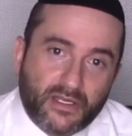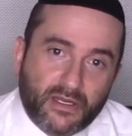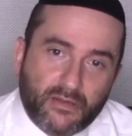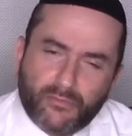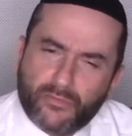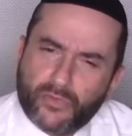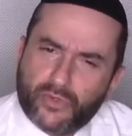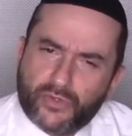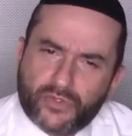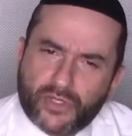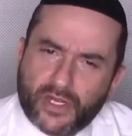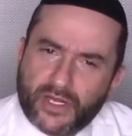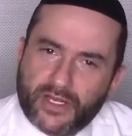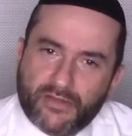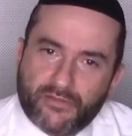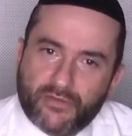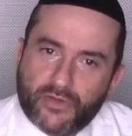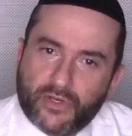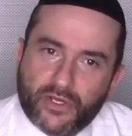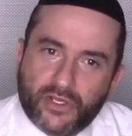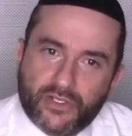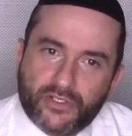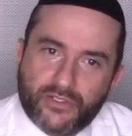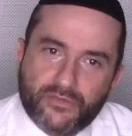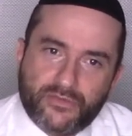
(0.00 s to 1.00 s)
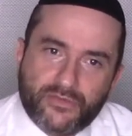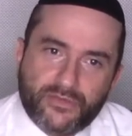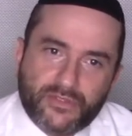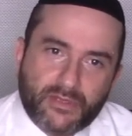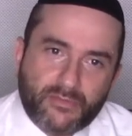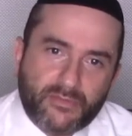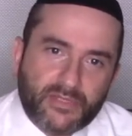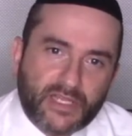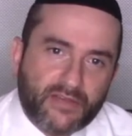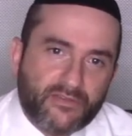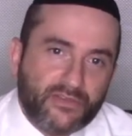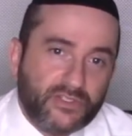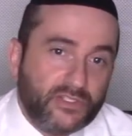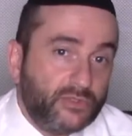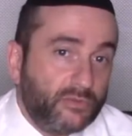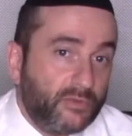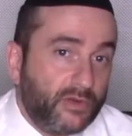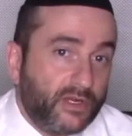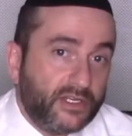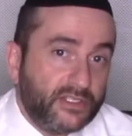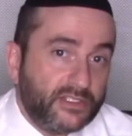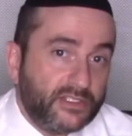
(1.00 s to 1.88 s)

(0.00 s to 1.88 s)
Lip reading: I'm not sure, I never heard of somebody having to wear a